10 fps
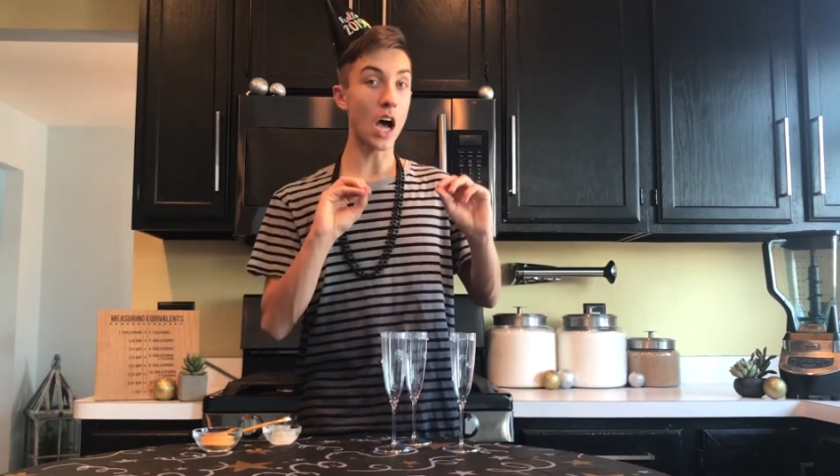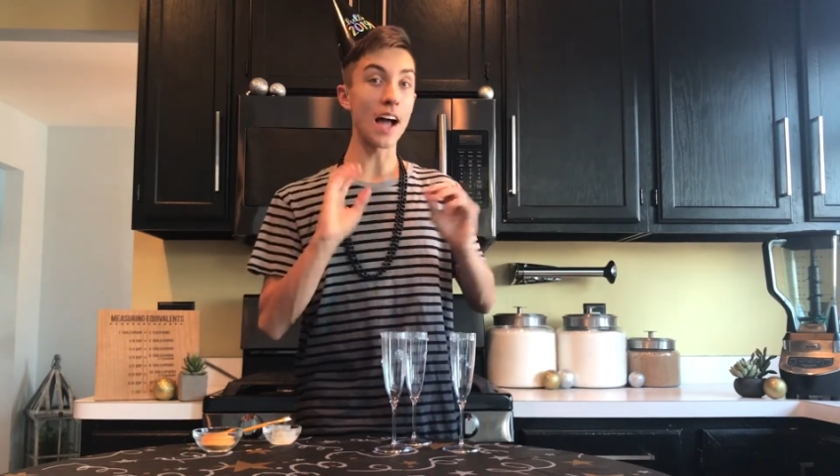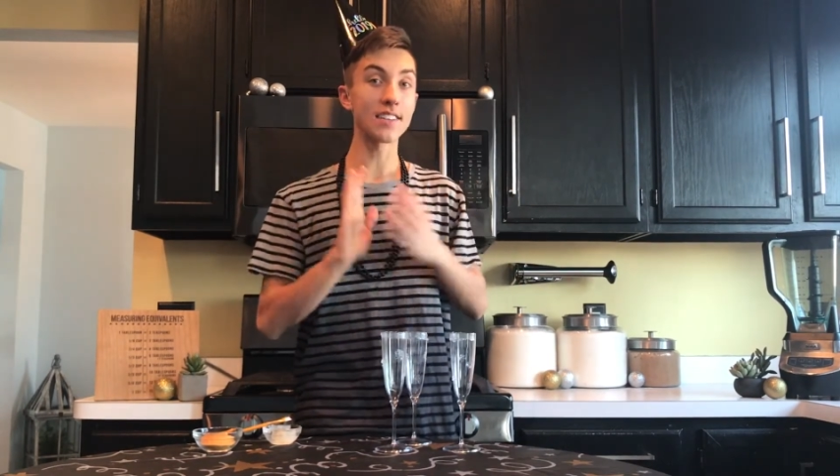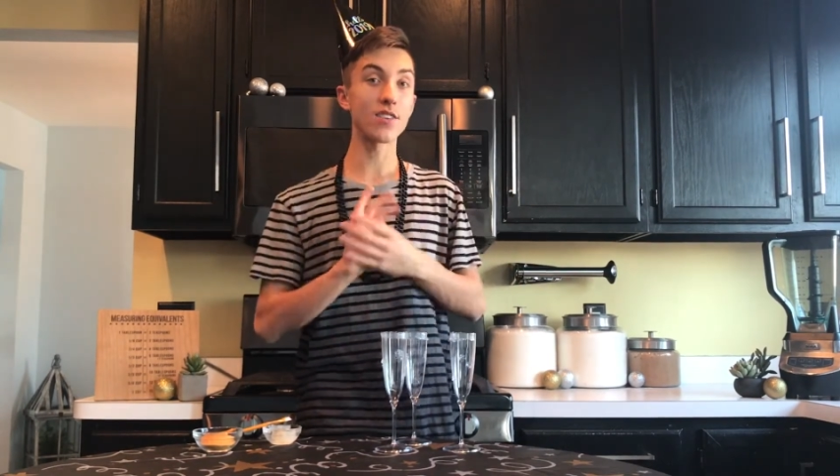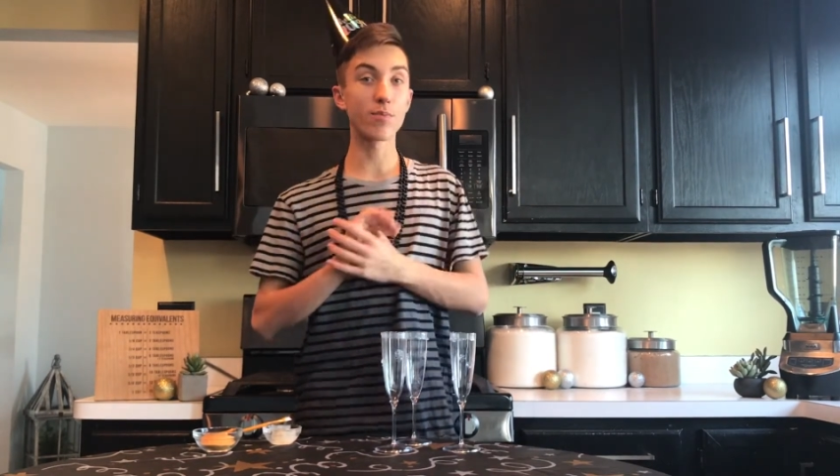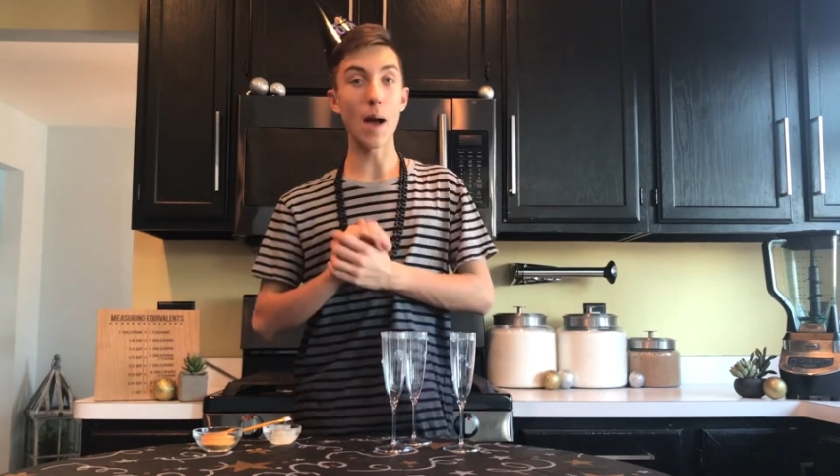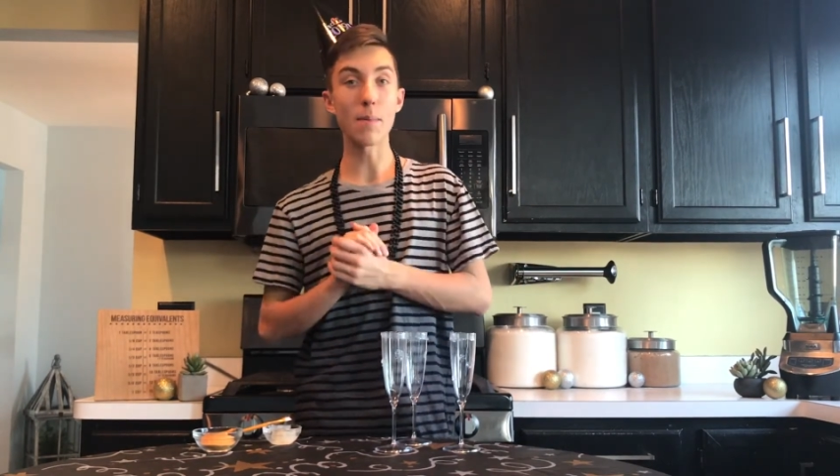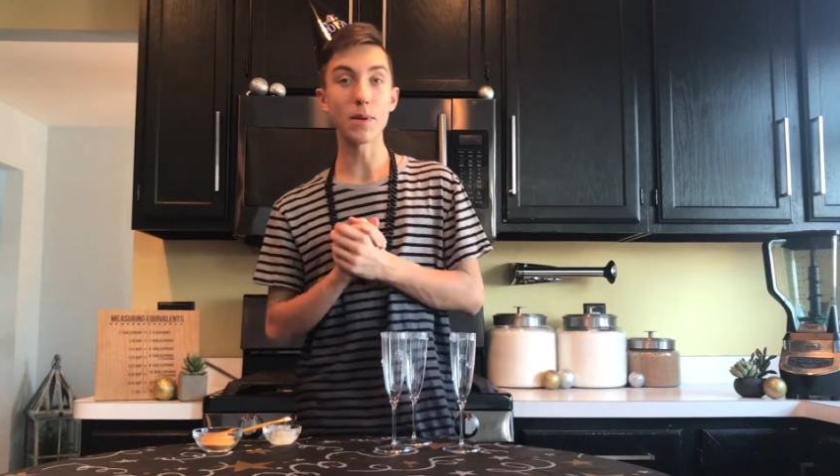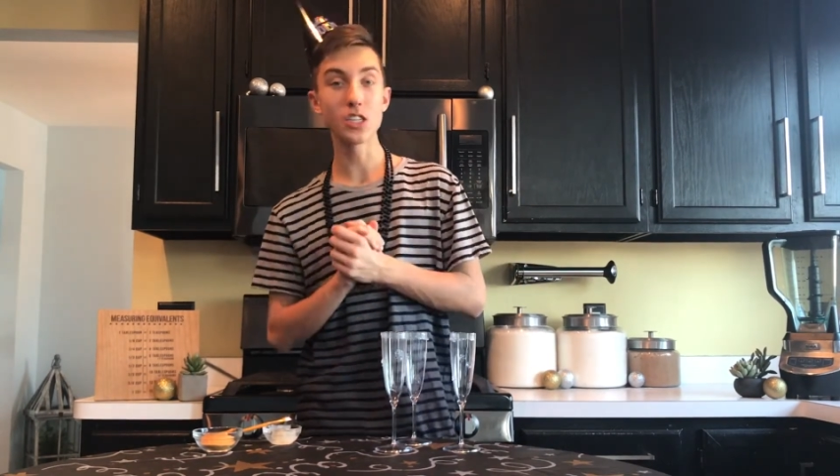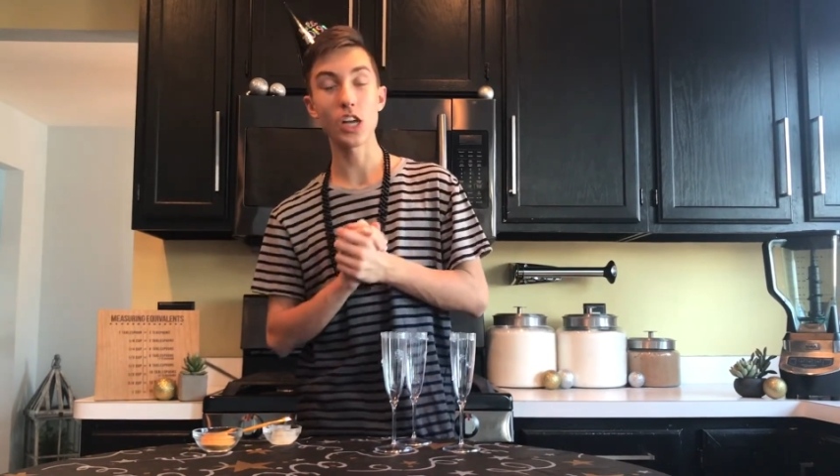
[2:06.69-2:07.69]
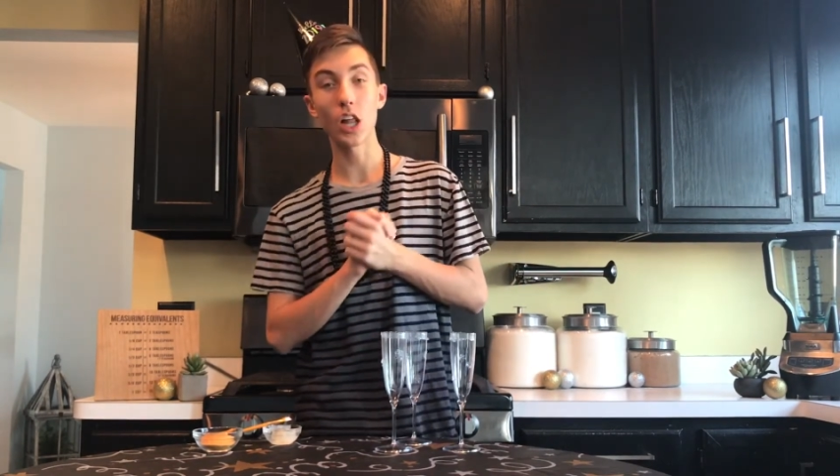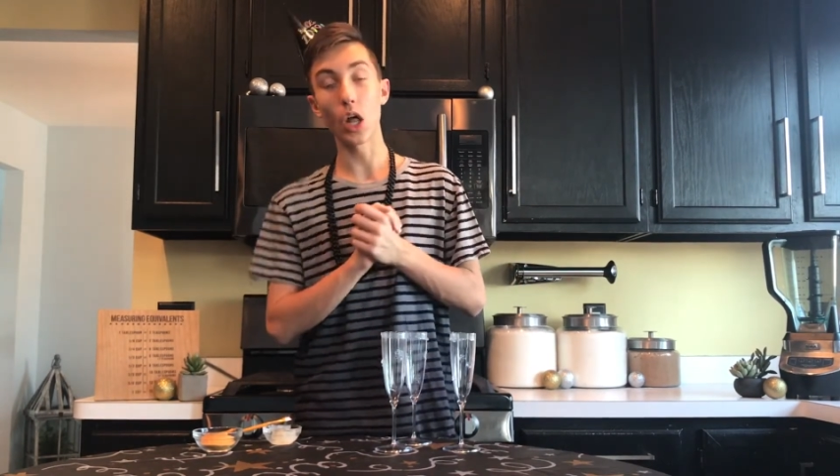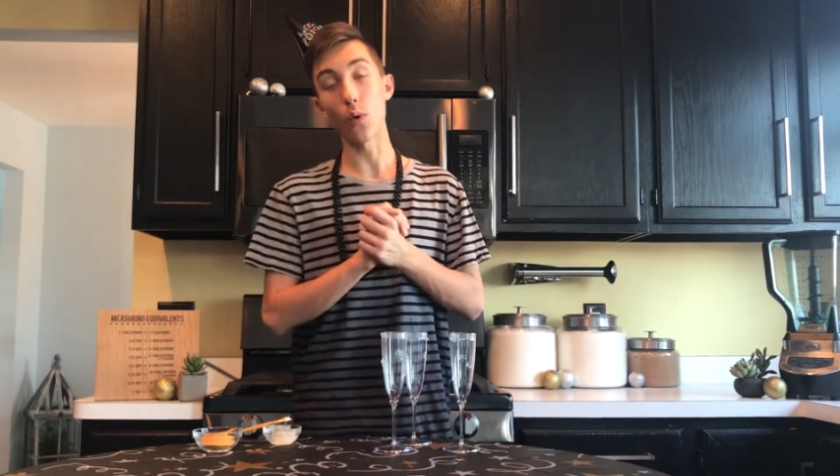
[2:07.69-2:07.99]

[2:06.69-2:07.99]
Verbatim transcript: dots of piping gel